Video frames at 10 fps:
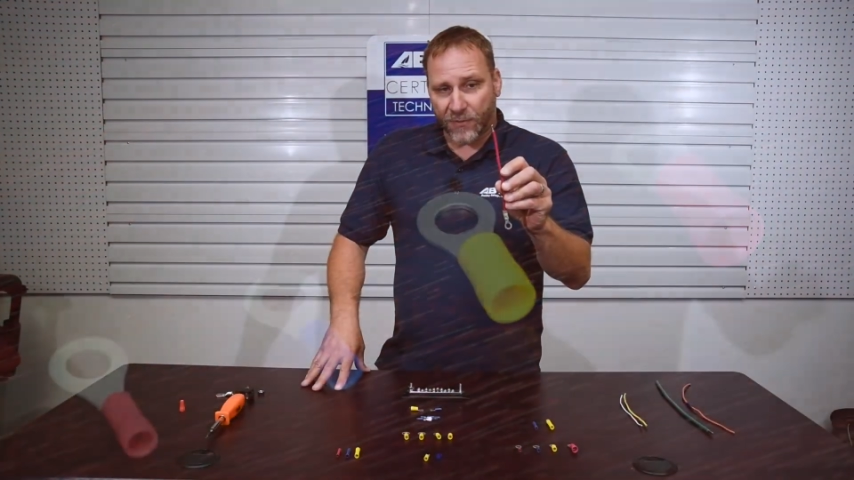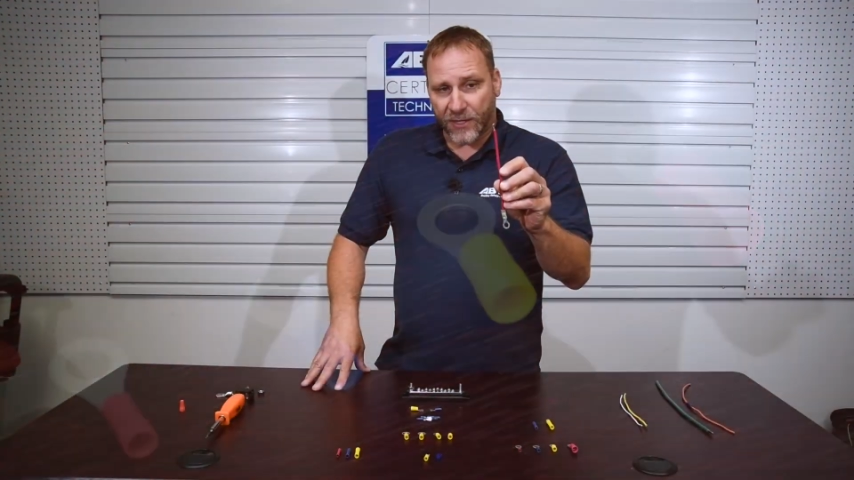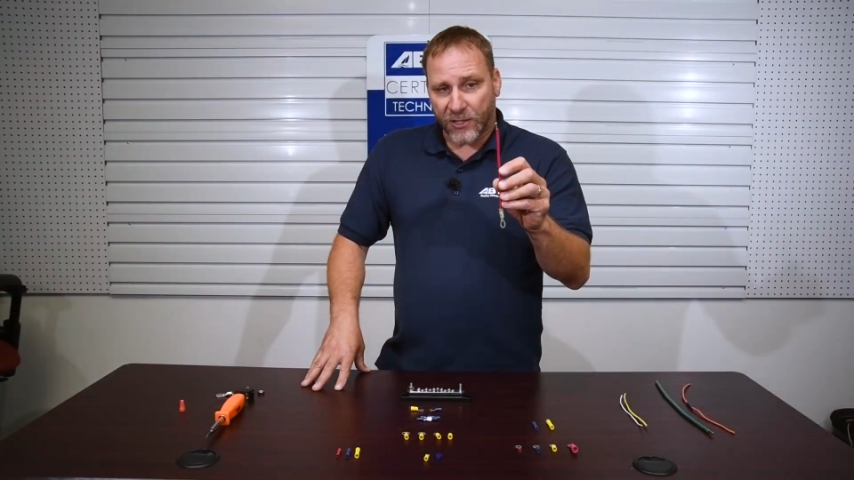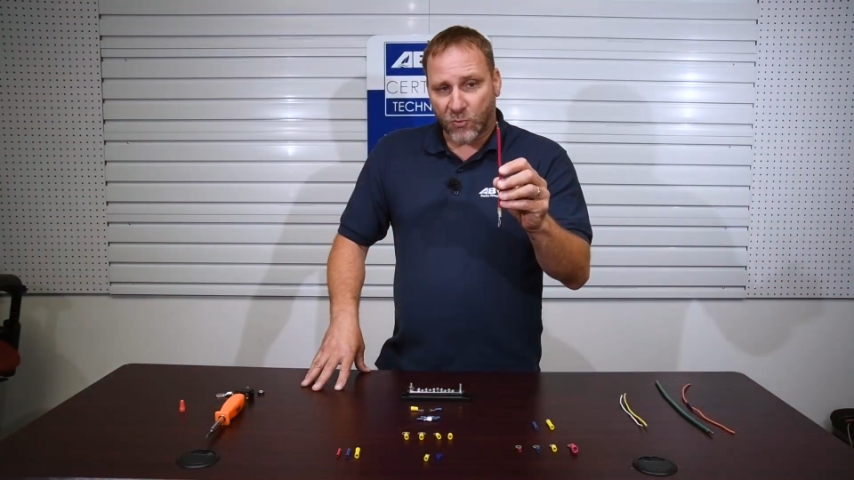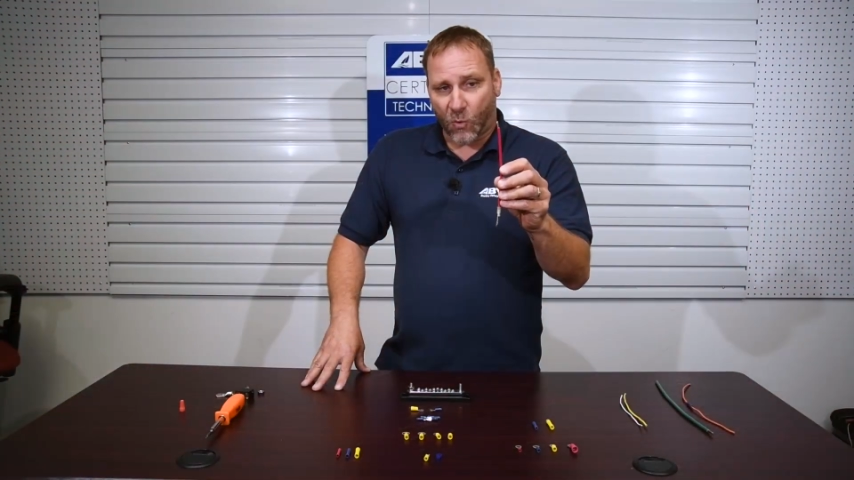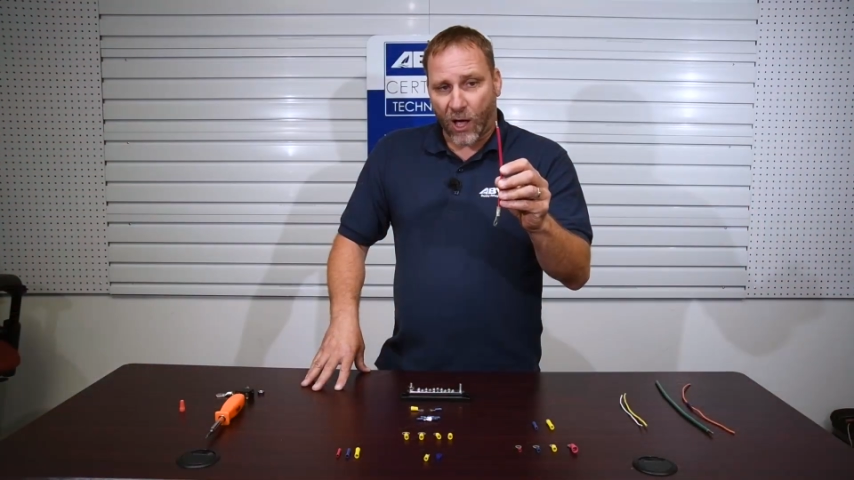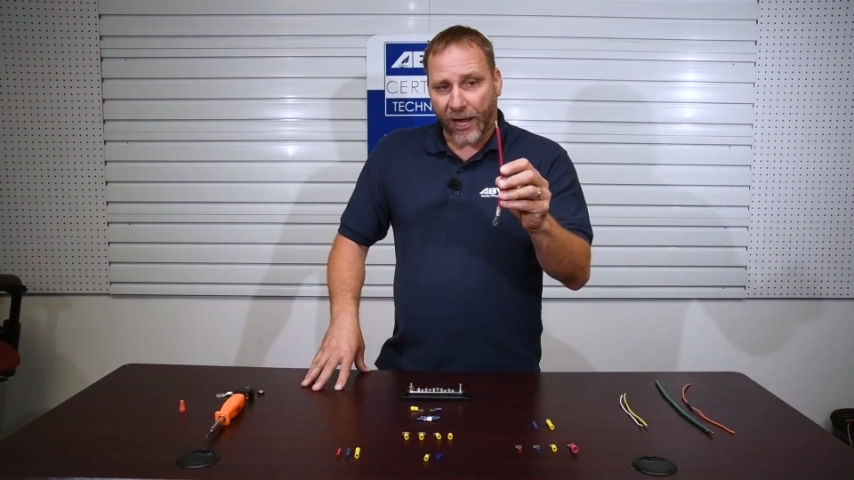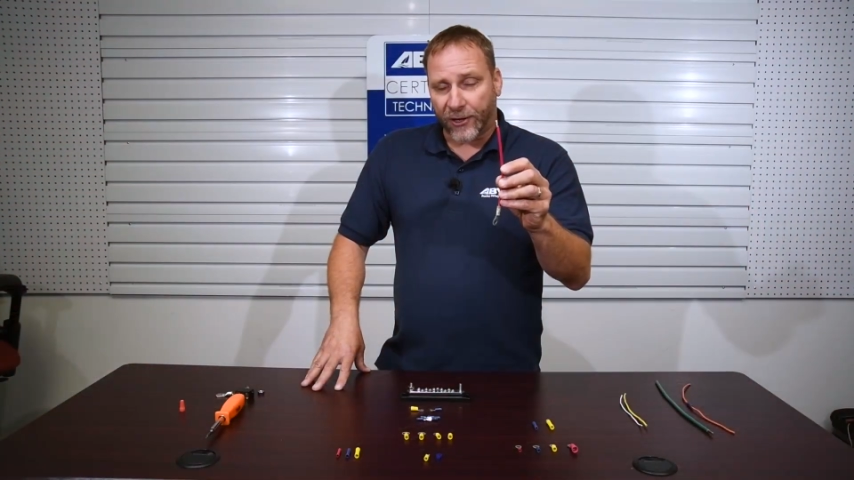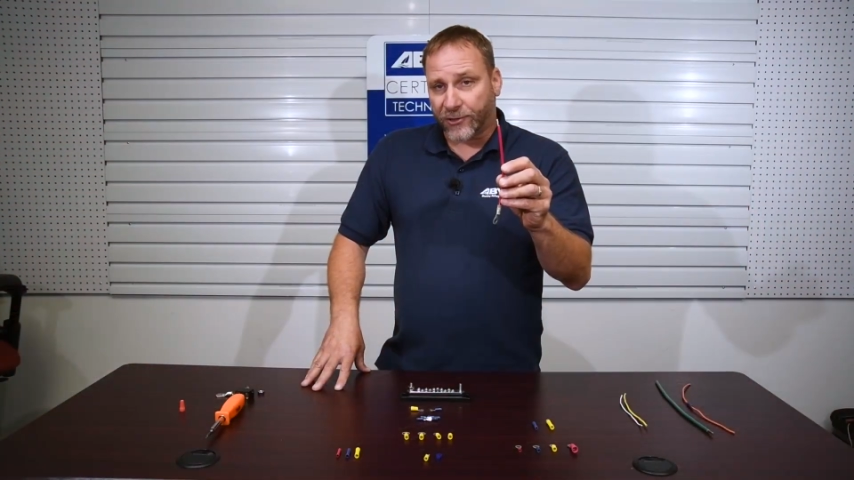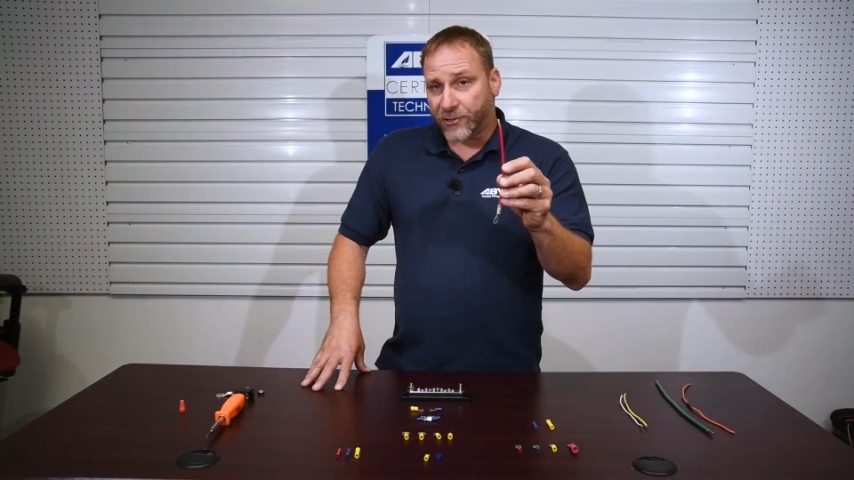these
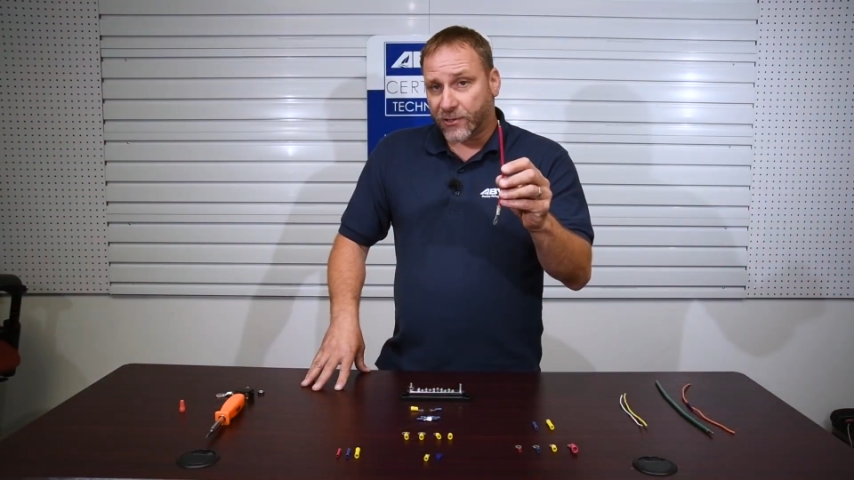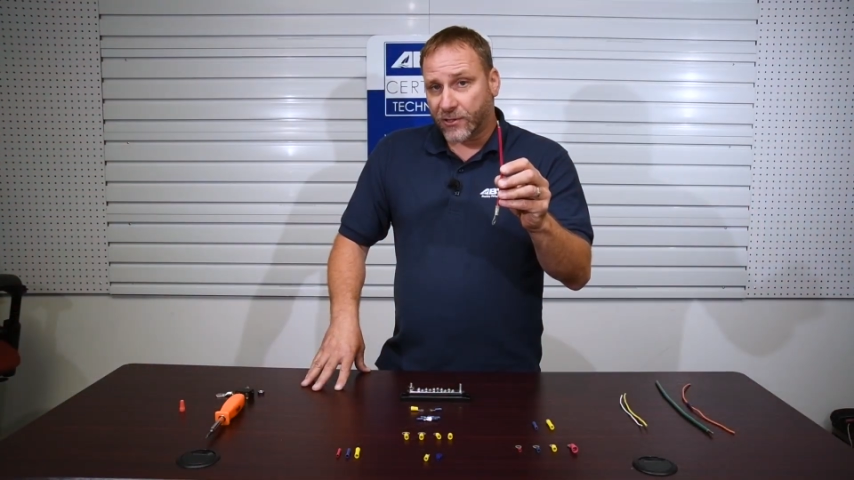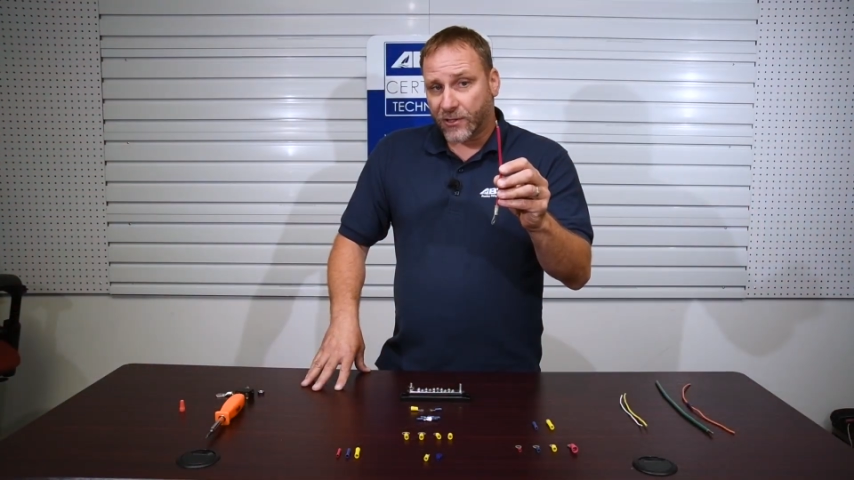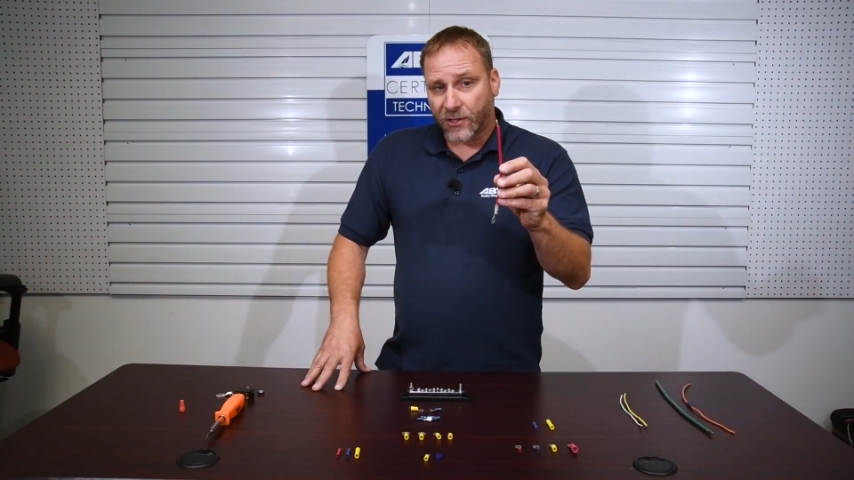wires